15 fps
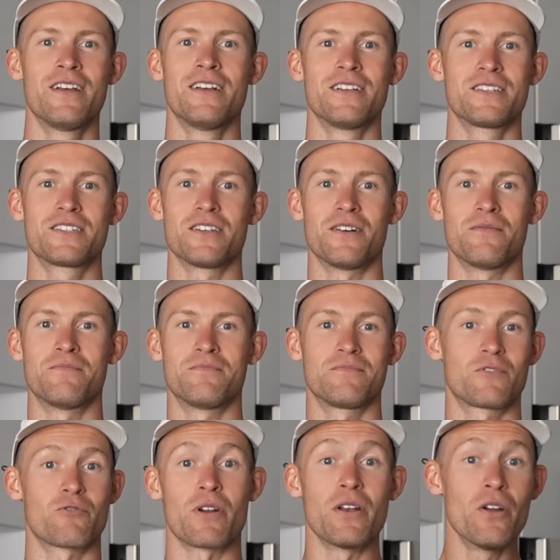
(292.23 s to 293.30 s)
some
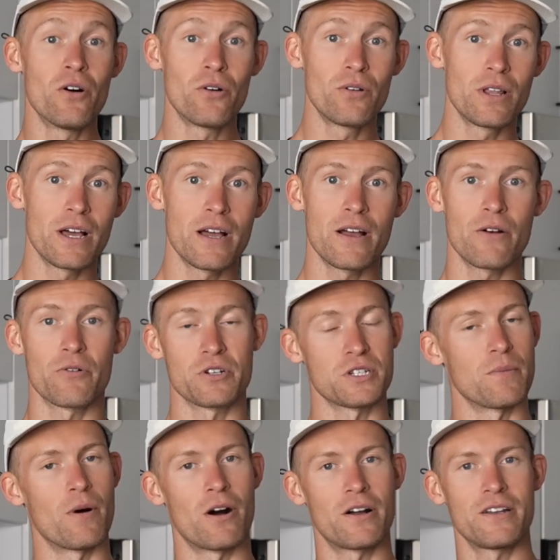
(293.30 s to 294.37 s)
granola or
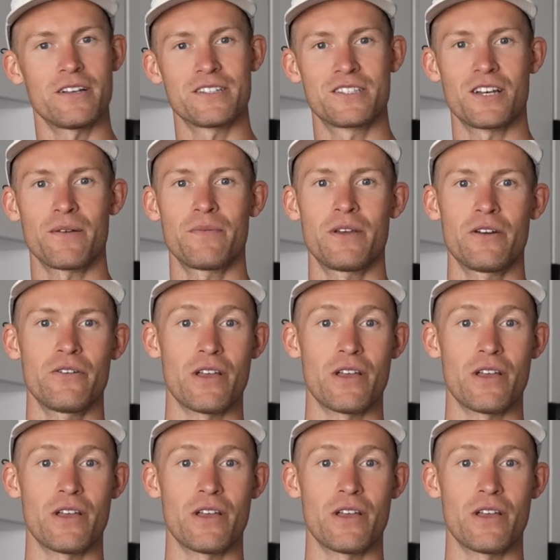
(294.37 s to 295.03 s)
some honey on top there,